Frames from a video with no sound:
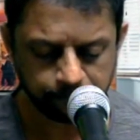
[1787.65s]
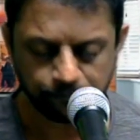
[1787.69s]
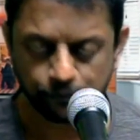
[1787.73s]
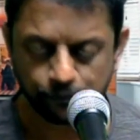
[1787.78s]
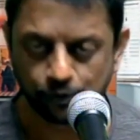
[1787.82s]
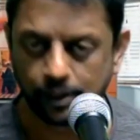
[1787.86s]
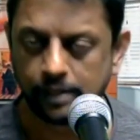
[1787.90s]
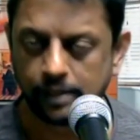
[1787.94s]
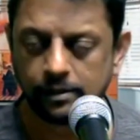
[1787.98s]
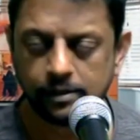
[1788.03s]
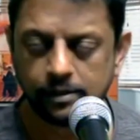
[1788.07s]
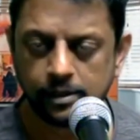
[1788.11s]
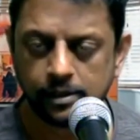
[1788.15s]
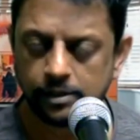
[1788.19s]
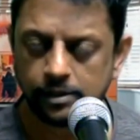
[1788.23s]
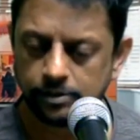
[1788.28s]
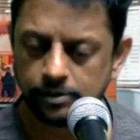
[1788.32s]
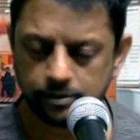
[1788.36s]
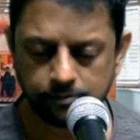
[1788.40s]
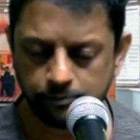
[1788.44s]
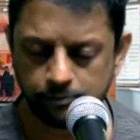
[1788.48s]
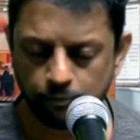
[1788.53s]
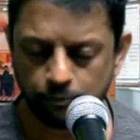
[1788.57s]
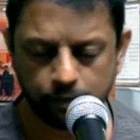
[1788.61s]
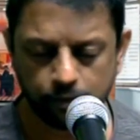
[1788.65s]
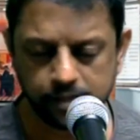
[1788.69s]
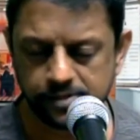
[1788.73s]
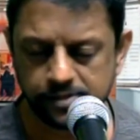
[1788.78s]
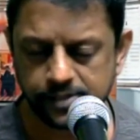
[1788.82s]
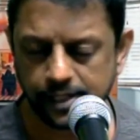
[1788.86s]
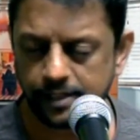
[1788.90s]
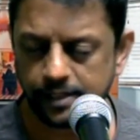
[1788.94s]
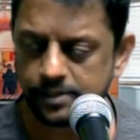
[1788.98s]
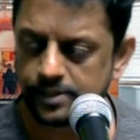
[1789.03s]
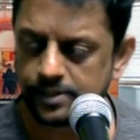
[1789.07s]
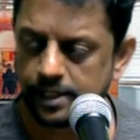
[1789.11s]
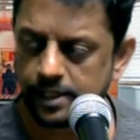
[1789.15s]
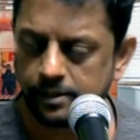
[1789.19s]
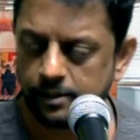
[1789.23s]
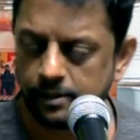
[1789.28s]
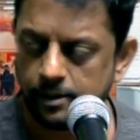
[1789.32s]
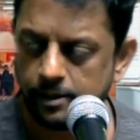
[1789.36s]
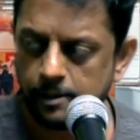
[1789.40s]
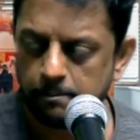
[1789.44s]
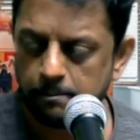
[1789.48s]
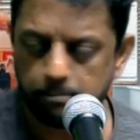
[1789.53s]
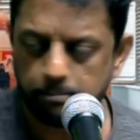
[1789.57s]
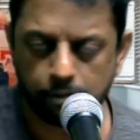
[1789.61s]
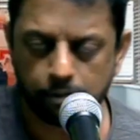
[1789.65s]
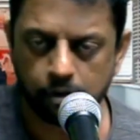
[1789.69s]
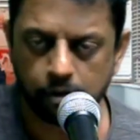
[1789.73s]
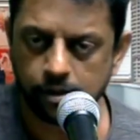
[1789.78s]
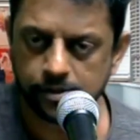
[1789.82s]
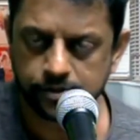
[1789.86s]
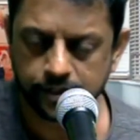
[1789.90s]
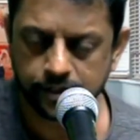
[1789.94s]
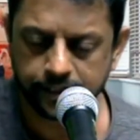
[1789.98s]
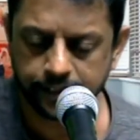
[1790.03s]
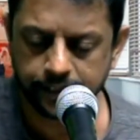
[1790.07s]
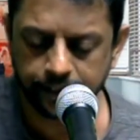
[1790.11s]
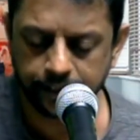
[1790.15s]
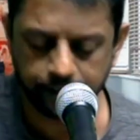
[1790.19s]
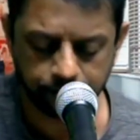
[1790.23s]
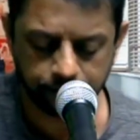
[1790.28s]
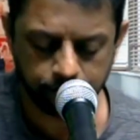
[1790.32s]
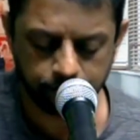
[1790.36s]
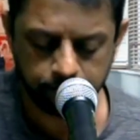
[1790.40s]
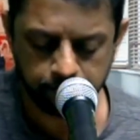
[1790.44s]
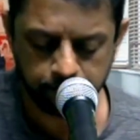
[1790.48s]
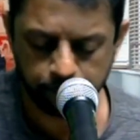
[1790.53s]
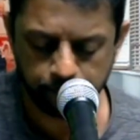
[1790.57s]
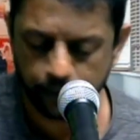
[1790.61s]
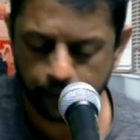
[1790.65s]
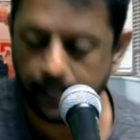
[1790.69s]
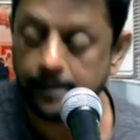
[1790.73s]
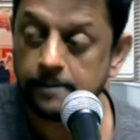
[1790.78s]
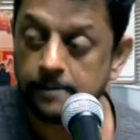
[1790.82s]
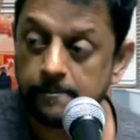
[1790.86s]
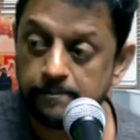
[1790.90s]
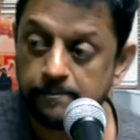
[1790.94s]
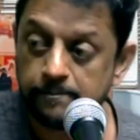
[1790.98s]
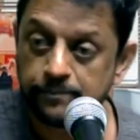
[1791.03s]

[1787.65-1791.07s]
Okay, what he's saying is that Paul is written to you, right?